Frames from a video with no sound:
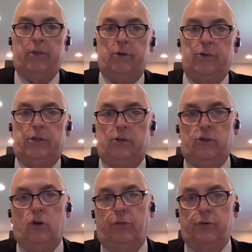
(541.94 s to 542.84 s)
audit those
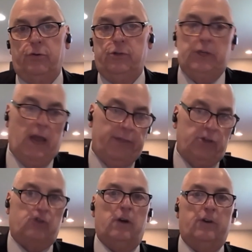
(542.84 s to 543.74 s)
deals, go through, see how they
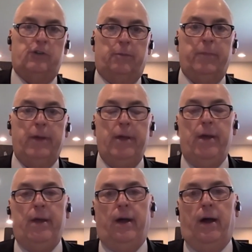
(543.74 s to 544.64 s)
structured them.
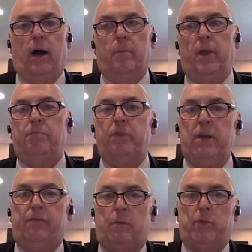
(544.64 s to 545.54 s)
And
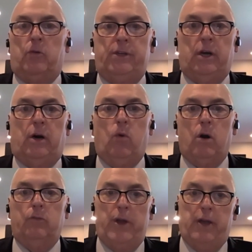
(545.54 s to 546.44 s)
being from the retail
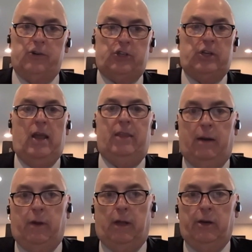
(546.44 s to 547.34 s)
world, we understand
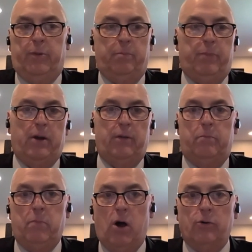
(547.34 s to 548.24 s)
that a little bit better
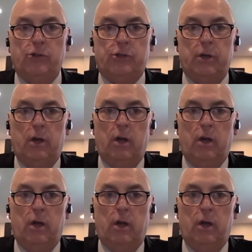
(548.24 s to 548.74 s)
than most.